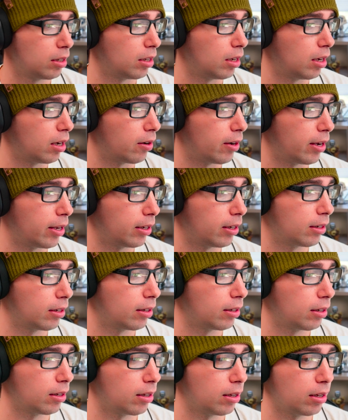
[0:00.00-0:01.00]
All right,
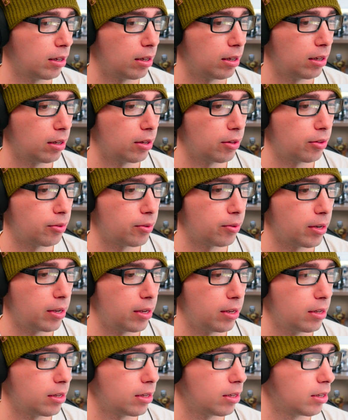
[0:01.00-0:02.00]
uh,
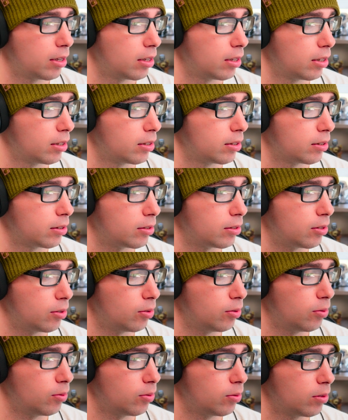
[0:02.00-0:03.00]
three,
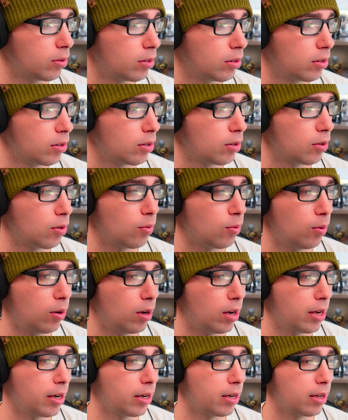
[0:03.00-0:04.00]
two,
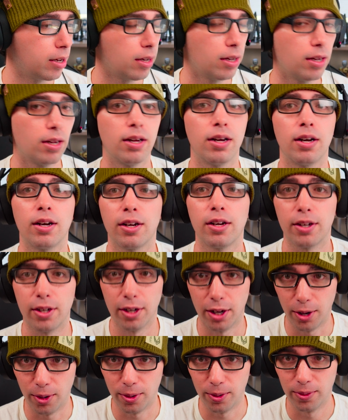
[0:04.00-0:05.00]
one, go.